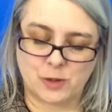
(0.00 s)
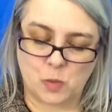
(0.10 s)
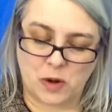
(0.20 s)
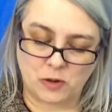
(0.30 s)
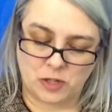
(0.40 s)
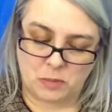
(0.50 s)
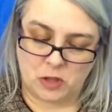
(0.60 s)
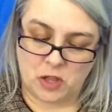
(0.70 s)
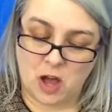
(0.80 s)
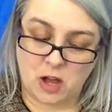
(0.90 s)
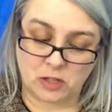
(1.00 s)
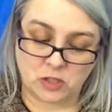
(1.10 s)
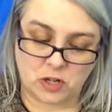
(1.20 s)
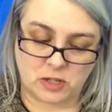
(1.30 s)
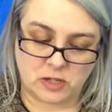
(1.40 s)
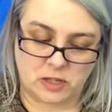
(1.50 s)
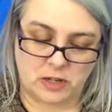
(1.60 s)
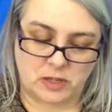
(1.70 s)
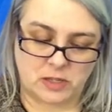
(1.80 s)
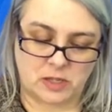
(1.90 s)
is where she belongs,"
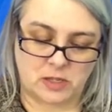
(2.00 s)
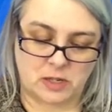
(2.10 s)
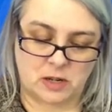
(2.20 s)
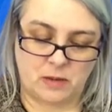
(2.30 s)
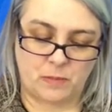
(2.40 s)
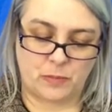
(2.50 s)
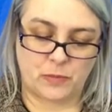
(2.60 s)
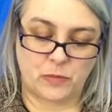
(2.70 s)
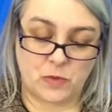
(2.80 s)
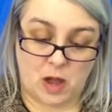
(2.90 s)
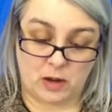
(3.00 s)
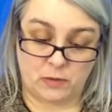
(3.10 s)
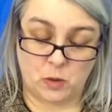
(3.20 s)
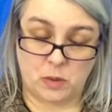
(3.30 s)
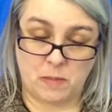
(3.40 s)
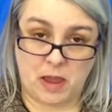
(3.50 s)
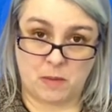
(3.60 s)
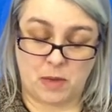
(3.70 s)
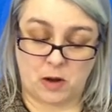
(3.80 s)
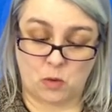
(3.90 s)
Jocelyn insisted. "Not if you would make
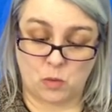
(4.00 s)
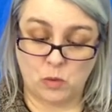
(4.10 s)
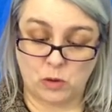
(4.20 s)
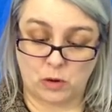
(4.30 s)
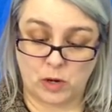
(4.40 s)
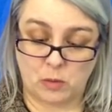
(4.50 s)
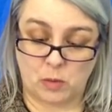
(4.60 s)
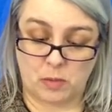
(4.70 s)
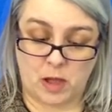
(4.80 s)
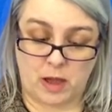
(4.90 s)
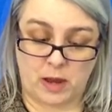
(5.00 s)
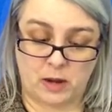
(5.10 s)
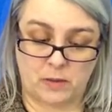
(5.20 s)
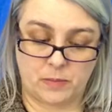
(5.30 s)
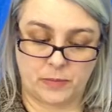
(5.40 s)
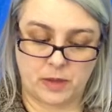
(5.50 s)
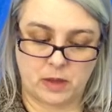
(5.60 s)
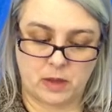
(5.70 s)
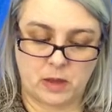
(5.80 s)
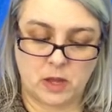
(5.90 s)
a better ruler," he replied.
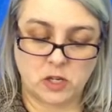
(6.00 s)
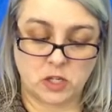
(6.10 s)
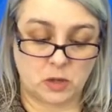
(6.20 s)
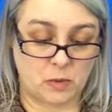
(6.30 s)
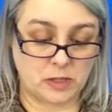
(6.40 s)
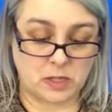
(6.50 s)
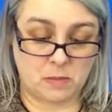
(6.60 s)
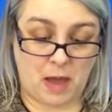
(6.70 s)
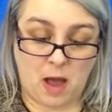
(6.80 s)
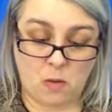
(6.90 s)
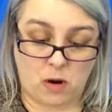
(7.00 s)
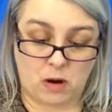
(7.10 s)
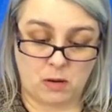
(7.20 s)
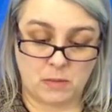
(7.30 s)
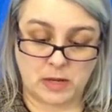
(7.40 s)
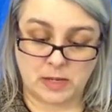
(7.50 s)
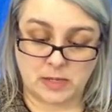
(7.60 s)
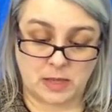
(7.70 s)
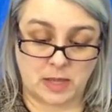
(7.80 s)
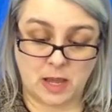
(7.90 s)
"She wants the power, but
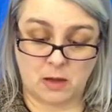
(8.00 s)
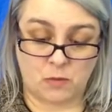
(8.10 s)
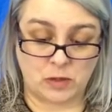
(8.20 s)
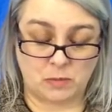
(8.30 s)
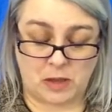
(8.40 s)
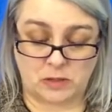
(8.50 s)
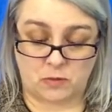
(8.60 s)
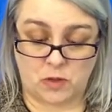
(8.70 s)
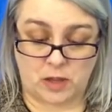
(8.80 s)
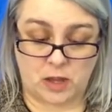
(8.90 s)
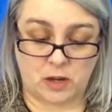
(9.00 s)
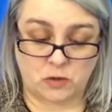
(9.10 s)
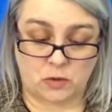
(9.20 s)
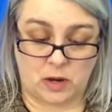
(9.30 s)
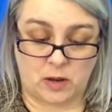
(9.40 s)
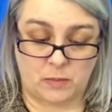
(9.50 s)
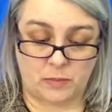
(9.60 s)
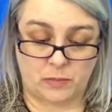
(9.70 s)
doesn't think of what's best for the country.